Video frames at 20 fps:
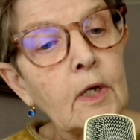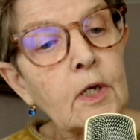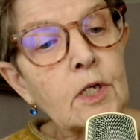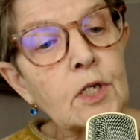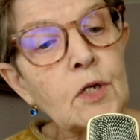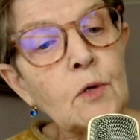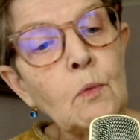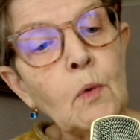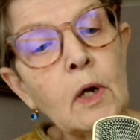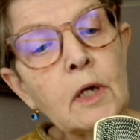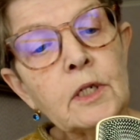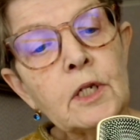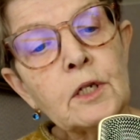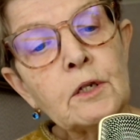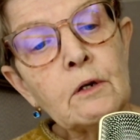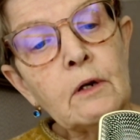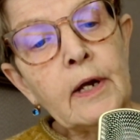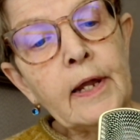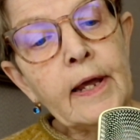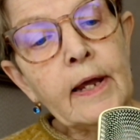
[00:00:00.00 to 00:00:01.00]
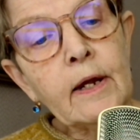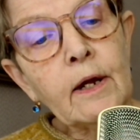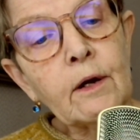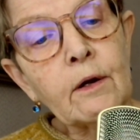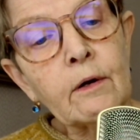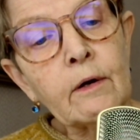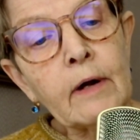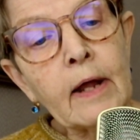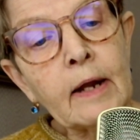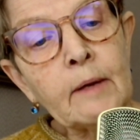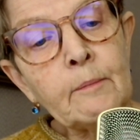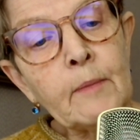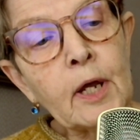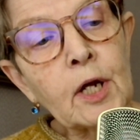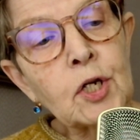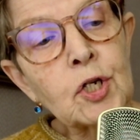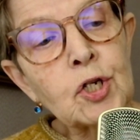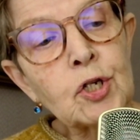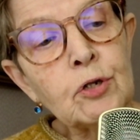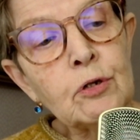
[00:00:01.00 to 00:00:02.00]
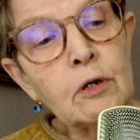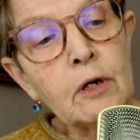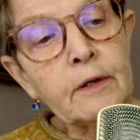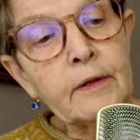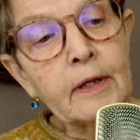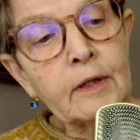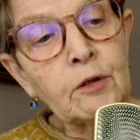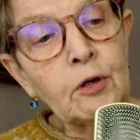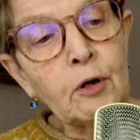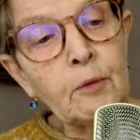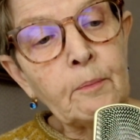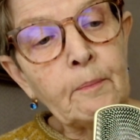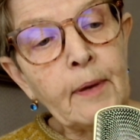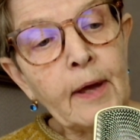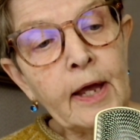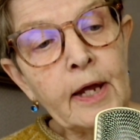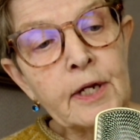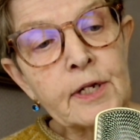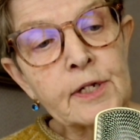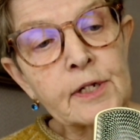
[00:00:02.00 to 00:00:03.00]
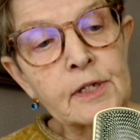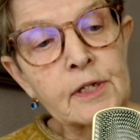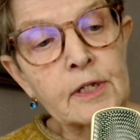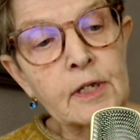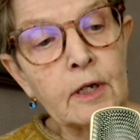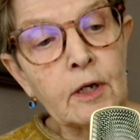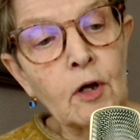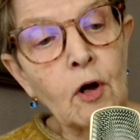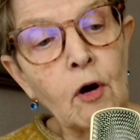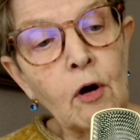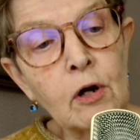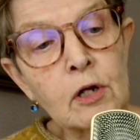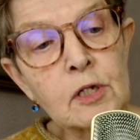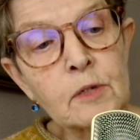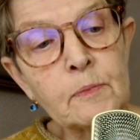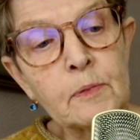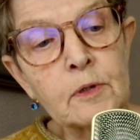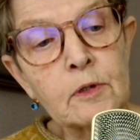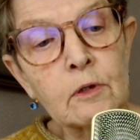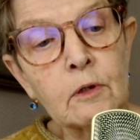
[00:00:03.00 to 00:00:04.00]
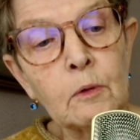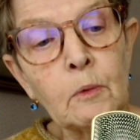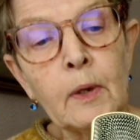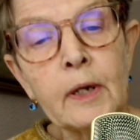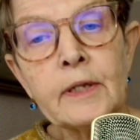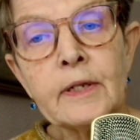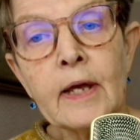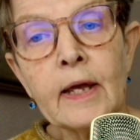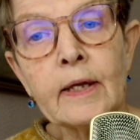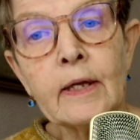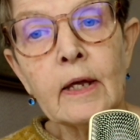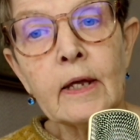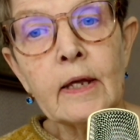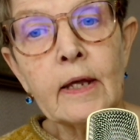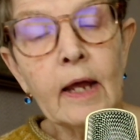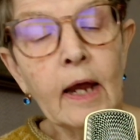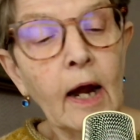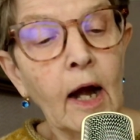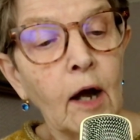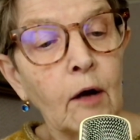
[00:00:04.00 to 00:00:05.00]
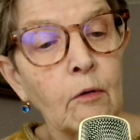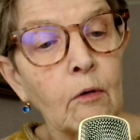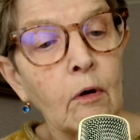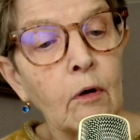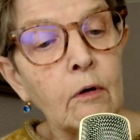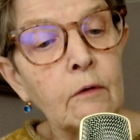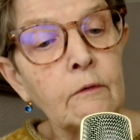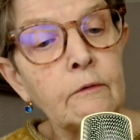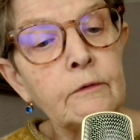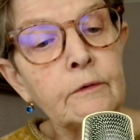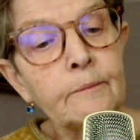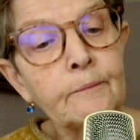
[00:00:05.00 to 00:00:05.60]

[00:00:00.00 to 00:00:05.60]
She wanted to linger and make sure that her patients in the hospital were taken care of.